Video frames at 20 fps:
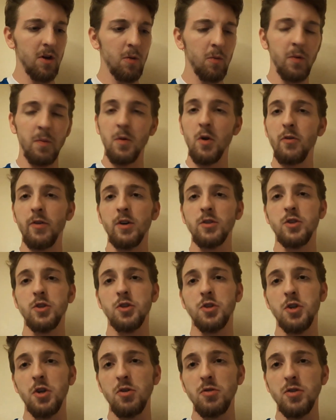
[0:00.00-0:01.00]
We move on
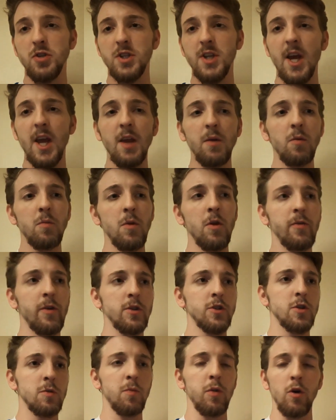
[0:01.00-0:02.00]
to Tuesday, we move
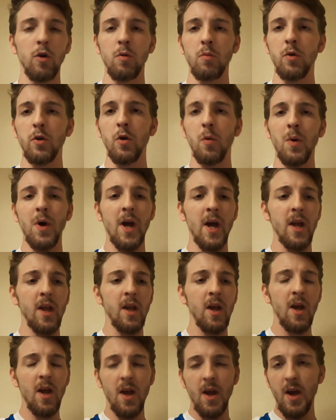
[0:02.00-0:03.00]
on to Bournemouth
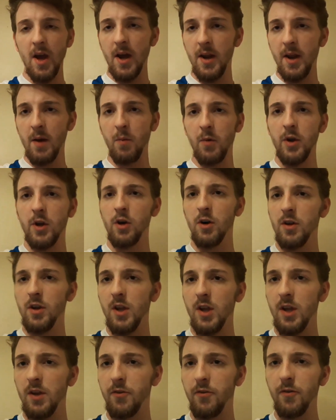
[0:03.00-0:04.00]
away, and then we got
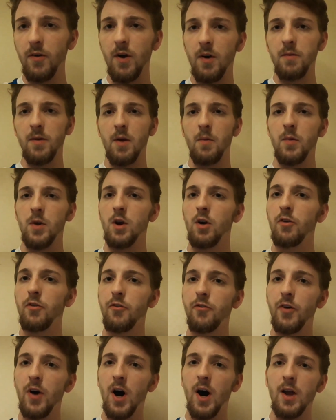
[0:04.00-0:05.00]
the
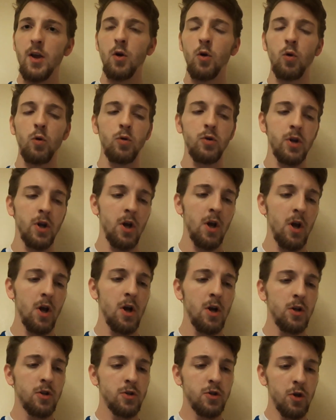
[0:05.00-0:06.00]
filed
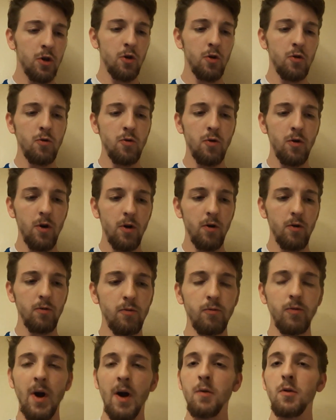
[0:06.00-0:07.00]
to
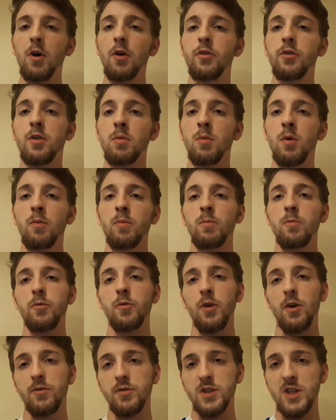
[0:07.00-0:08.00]
round off the
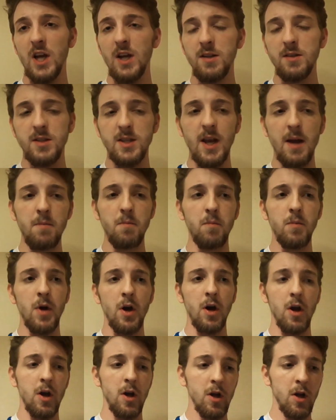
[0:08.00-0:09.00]
month of
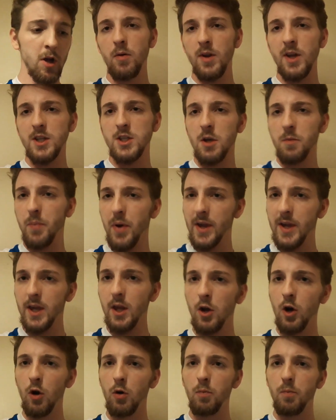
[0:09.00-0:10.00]
September. We need to pick
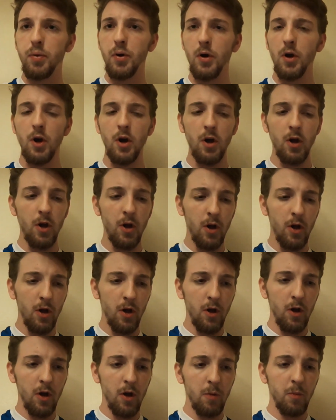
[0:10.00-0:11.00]
it up.
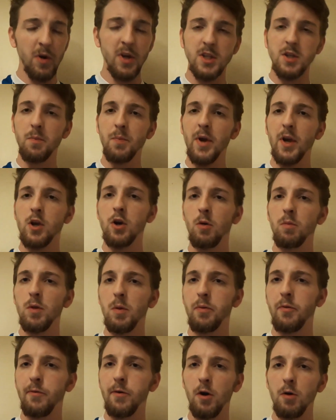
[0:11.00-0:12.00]
We need to pick up
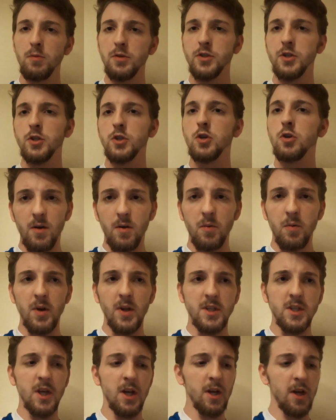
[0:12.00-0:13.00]
the performances. We
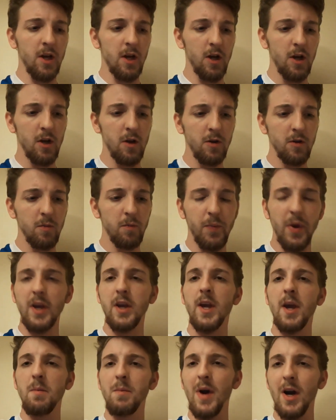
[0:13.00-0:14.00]
need to
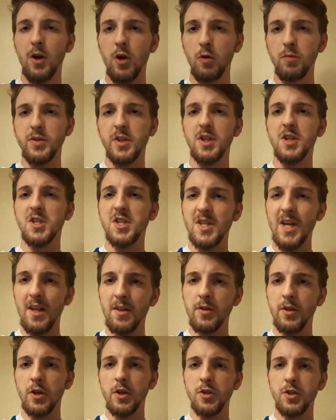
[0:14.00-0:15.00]
pick it back up to the
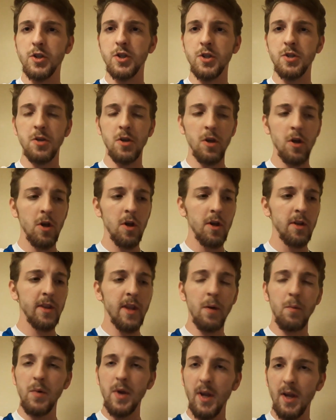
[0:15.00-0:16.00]
standards
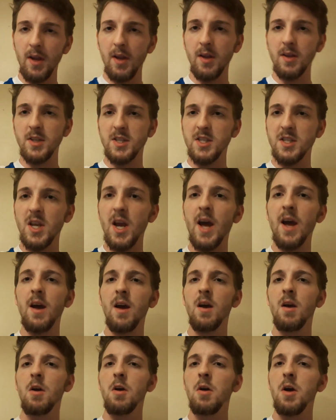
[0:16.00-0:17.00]
that we
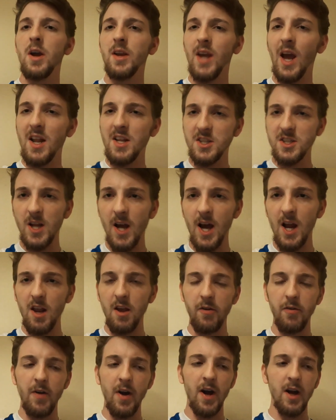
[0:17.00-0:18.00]
set against
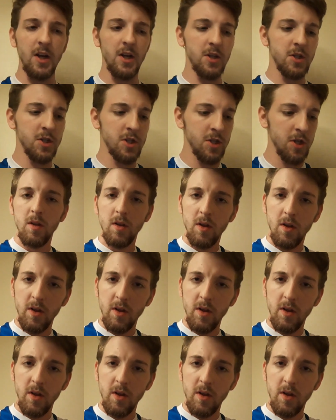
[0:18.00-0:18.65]
Halifax.